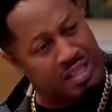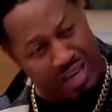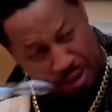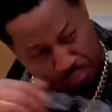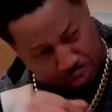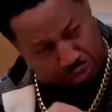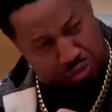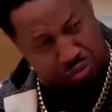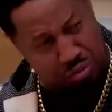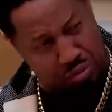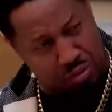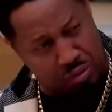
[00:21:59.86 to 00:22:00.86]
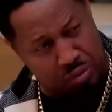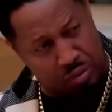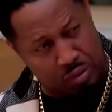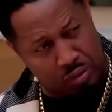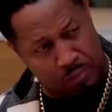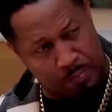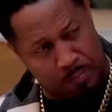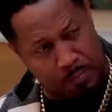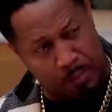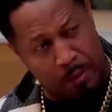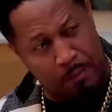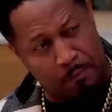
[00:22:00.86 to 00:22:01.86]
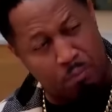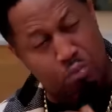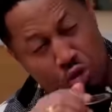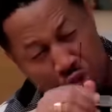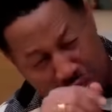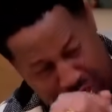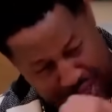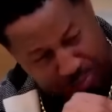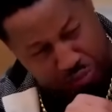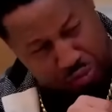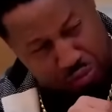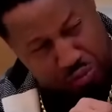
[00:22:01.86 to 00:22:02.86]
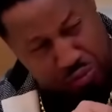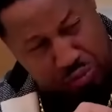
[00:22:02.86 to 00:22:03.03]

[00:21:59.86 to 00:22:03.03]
He slapped you. But she slapped